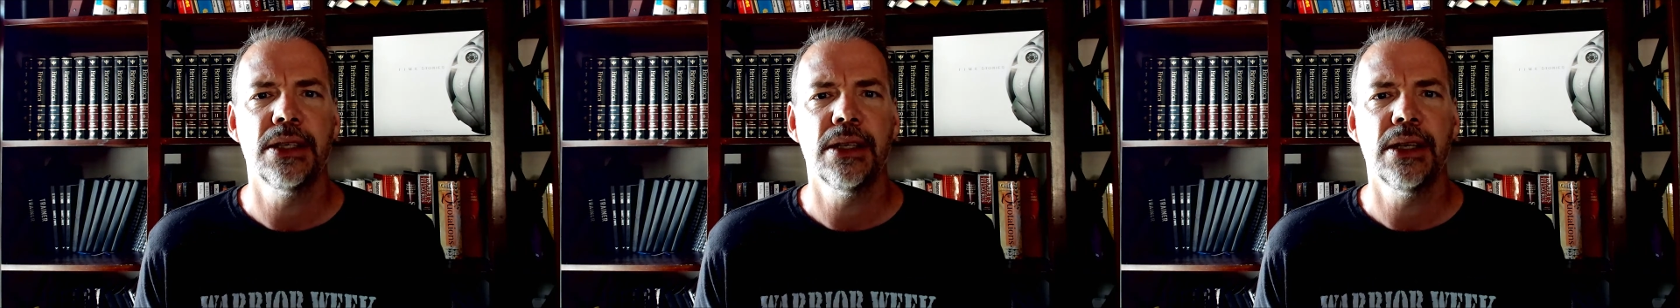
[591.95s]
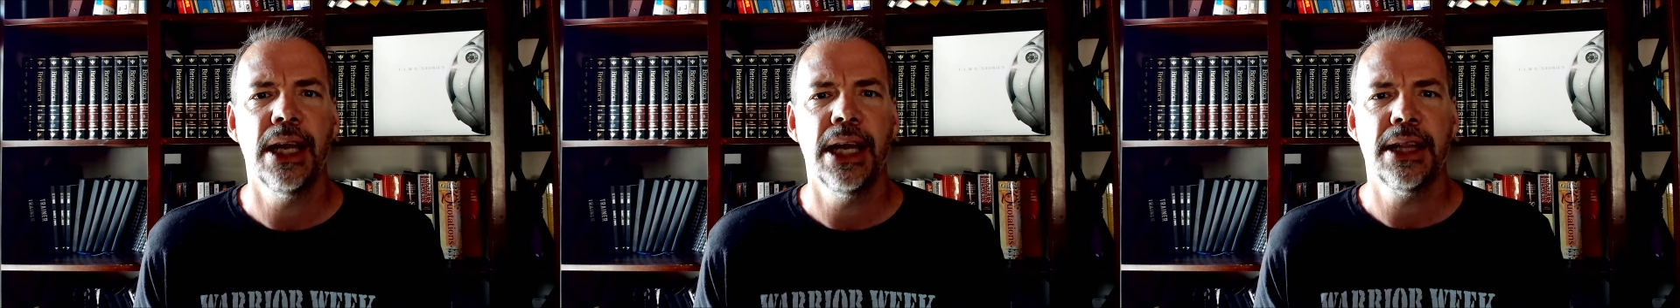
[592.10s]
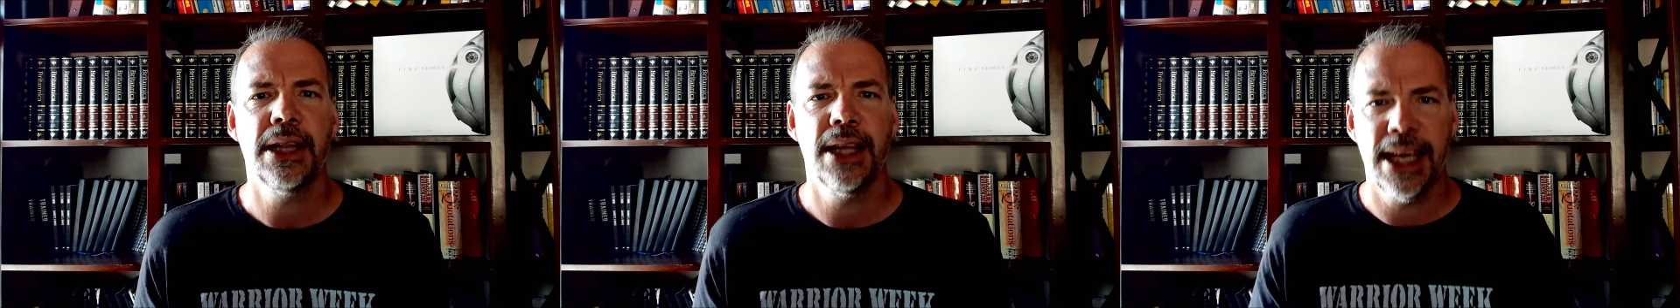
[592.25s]

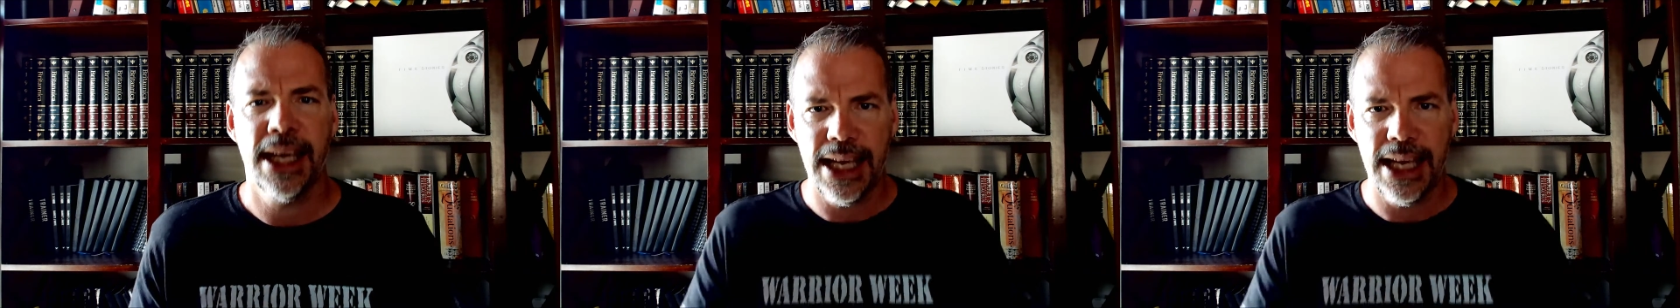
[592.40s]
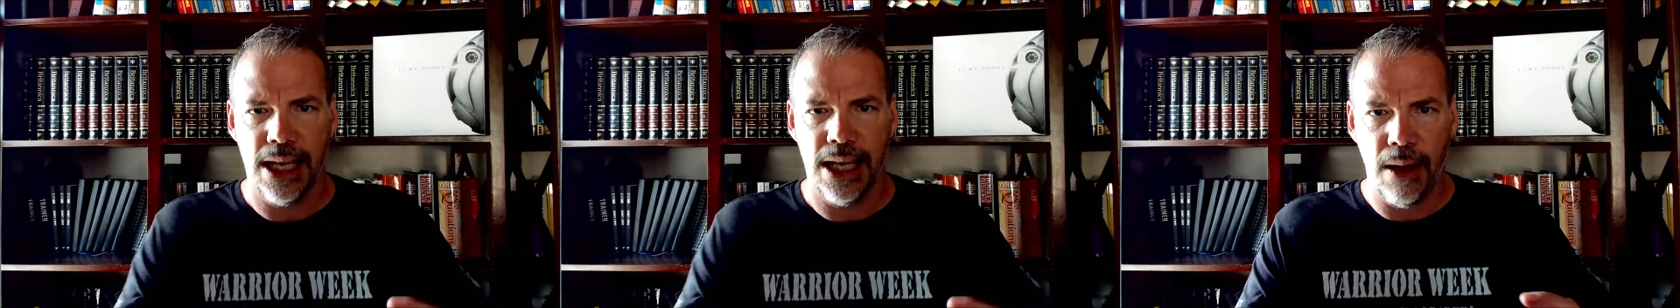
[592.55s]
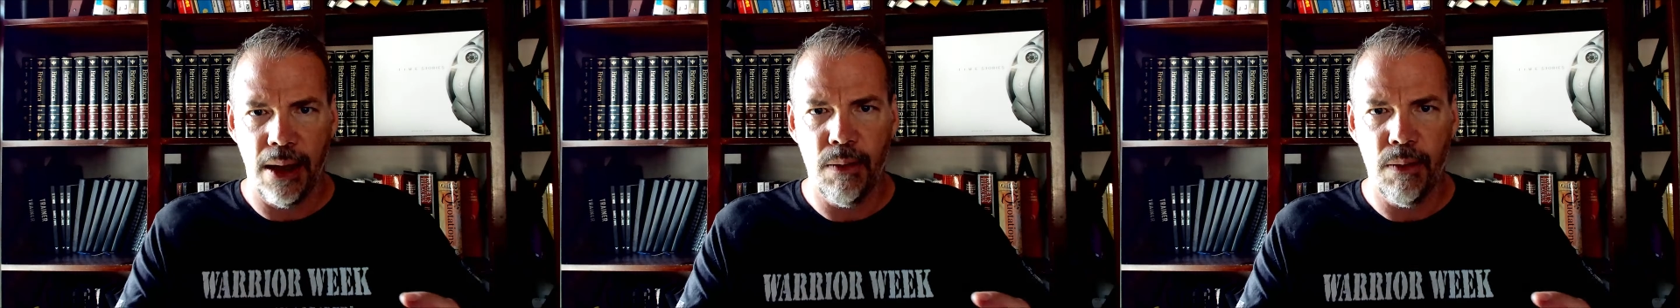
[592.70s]
Like the
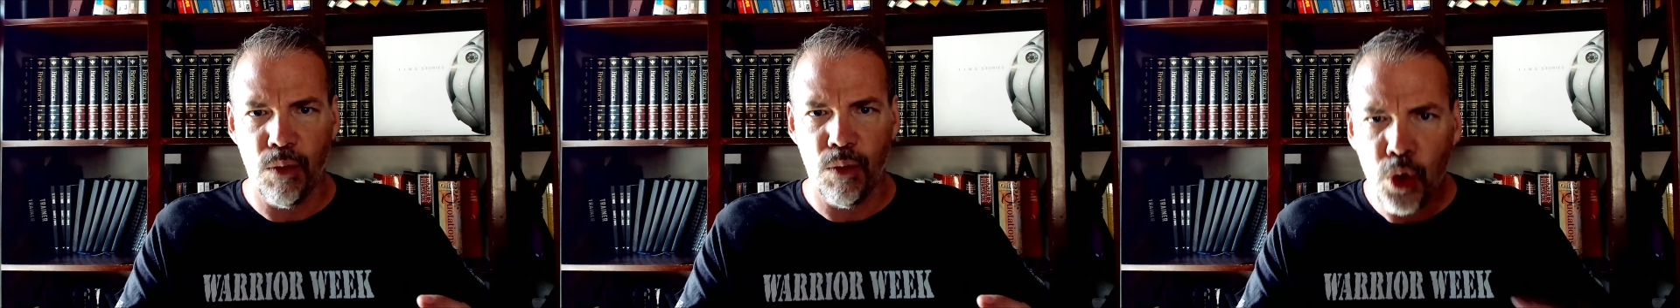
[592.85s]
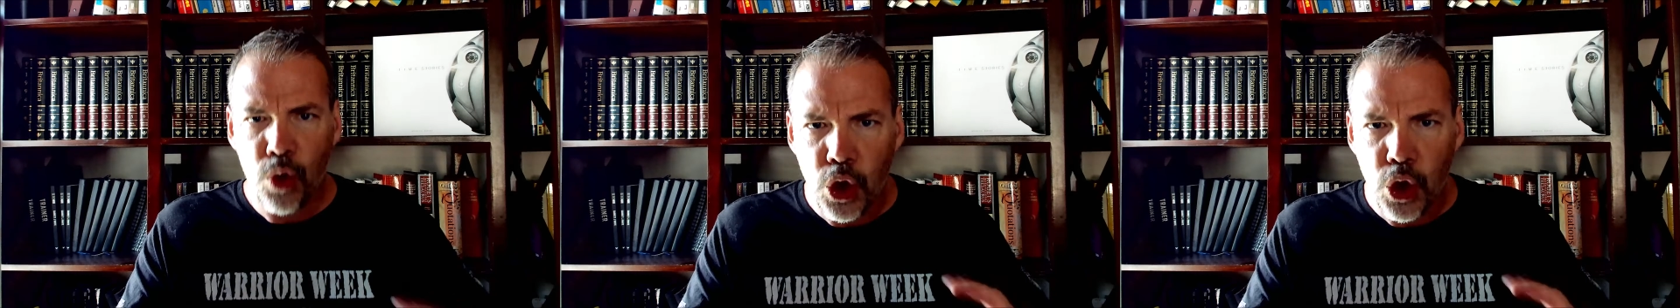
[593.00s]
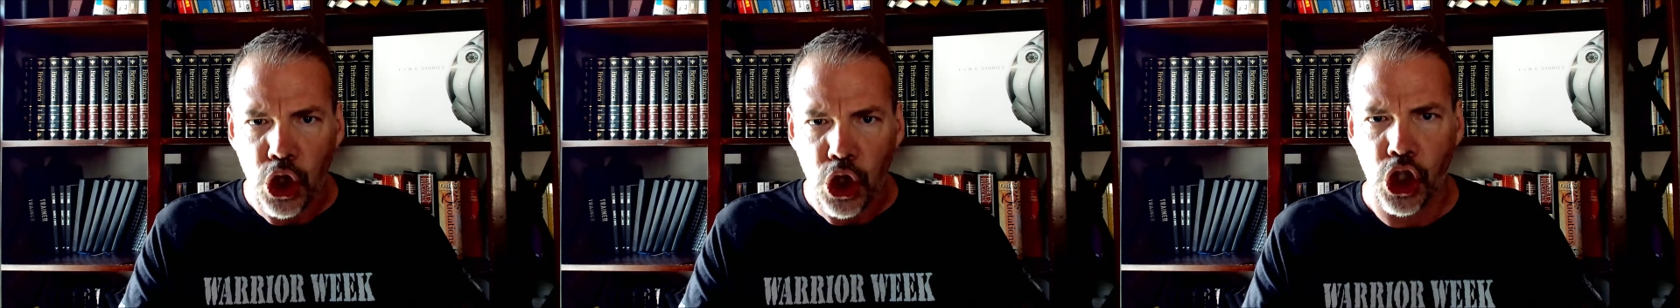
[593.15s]
game
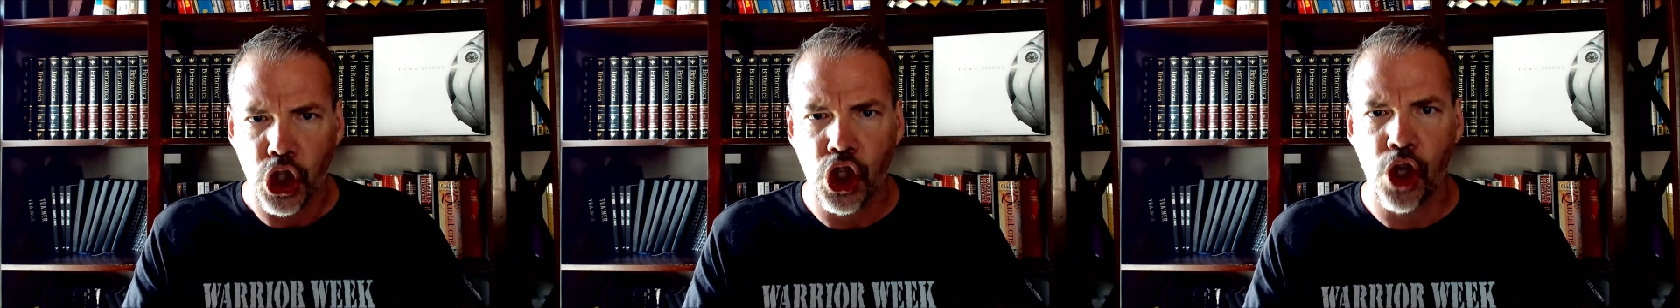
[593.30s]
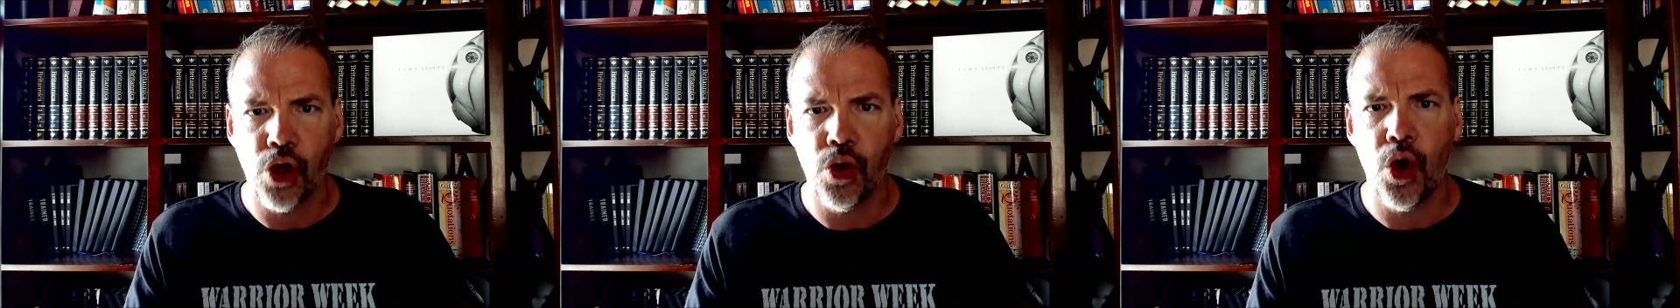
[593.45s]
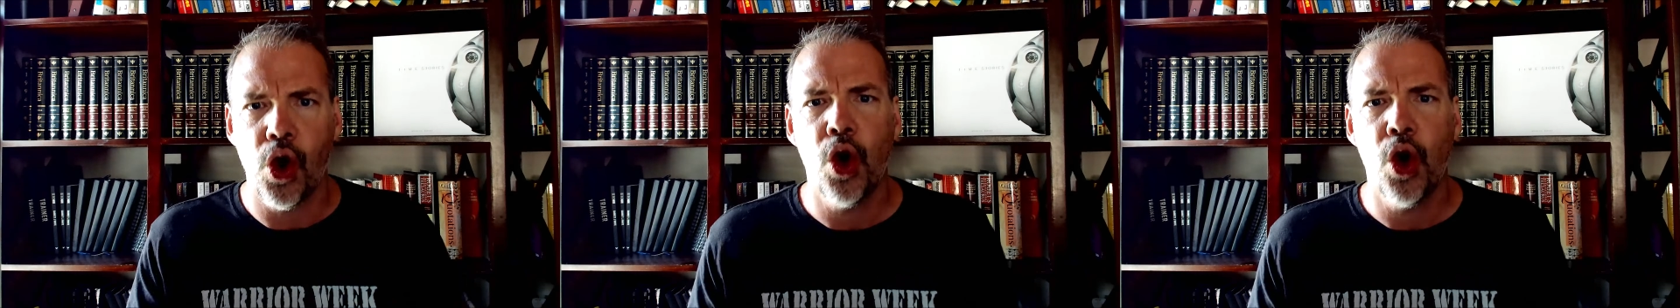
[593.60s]
rules don't